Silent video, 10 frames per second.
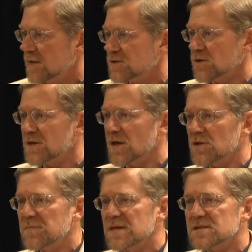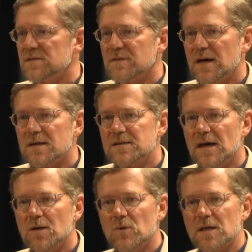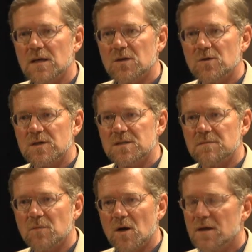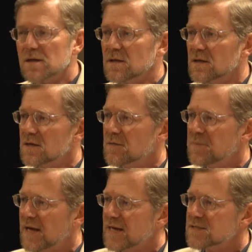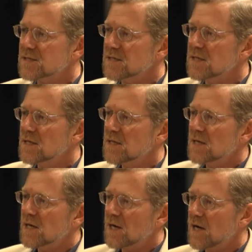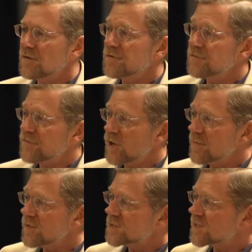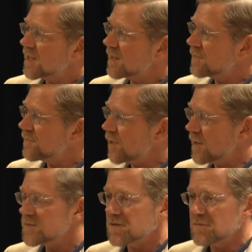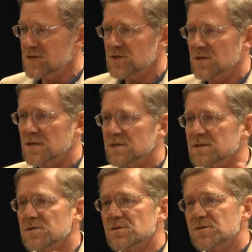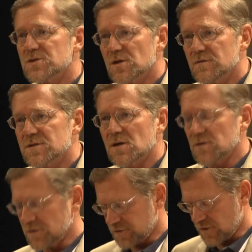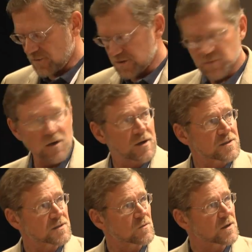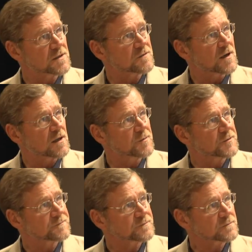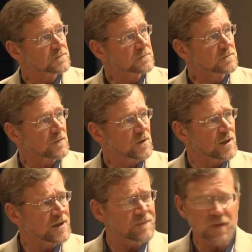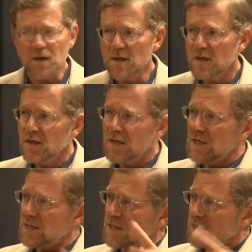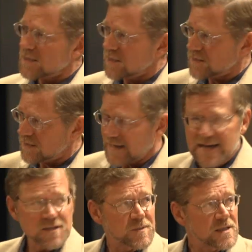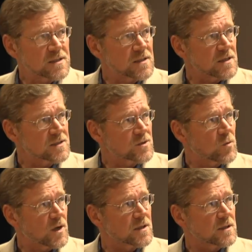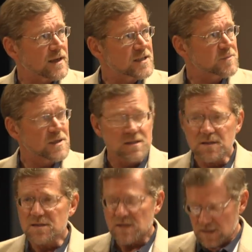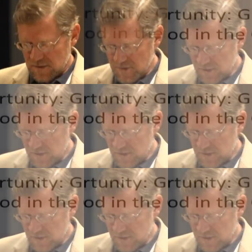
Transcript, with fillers: And so the other piece of that is how do we increase the market capacity of farmers and farms in Michigan to service all those farmers markets that want to develop. Okay. The last piece of this, or one of the last pieces then,